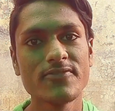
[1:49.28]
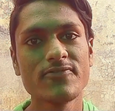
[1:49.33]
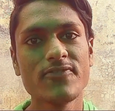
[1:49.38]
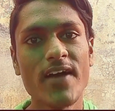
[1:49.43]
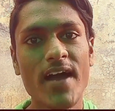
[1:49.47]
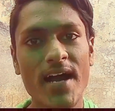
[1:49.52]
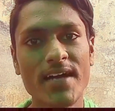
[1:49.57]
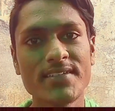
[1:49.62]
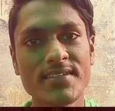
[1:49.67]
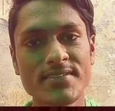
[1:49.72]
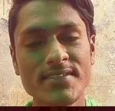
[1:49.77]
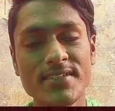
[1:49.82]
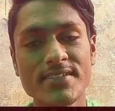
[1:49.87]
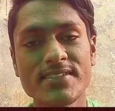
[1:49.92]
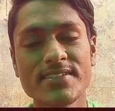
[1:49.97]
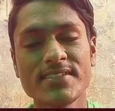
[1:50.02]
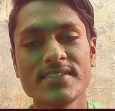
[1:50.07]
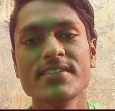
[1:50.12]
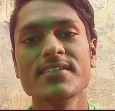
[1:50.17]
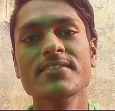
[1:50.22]
factor
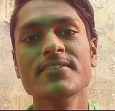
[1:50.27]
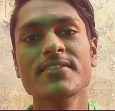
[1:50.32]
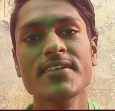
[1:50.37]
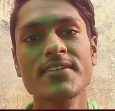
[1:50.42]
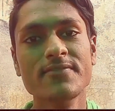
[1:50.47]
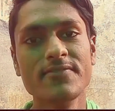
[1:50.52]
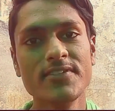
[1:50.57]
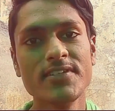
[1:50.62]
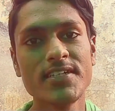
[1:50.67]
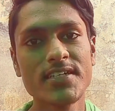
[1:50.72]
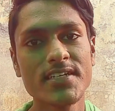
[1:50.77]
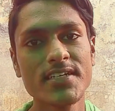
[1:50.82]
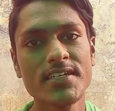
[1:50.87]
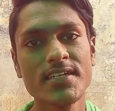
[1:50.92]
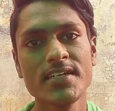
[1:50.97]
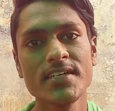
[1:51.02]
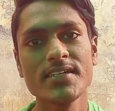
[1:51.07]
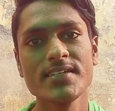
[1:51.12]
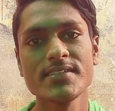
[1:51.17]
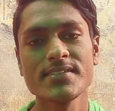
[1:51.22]
that's in work
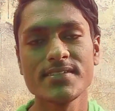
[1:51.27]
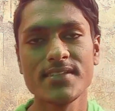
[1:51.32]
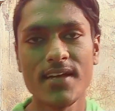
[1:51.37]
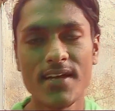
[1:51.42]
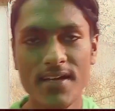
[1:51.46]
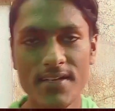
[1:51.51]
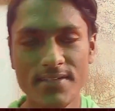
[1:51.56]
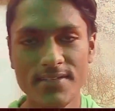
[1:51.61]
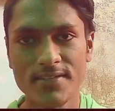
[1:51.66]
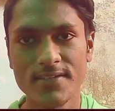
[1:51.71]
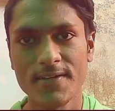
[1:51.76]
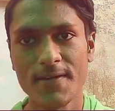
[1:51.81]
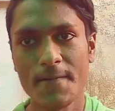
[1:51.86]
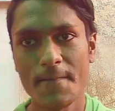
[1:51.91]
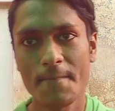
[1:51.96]
here is that